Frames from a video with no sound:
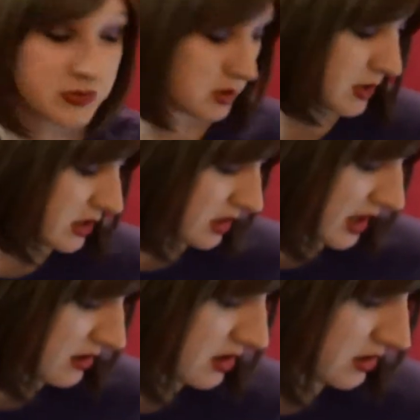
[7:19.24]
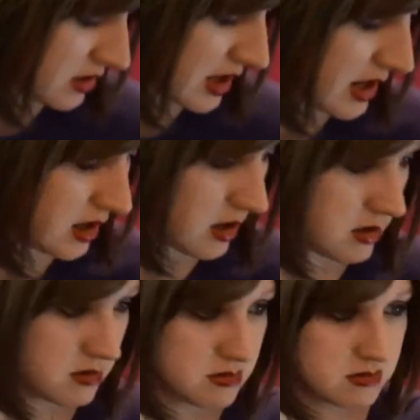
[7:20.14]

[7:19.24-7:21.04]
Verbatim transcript: Never mind. That it looked kind of.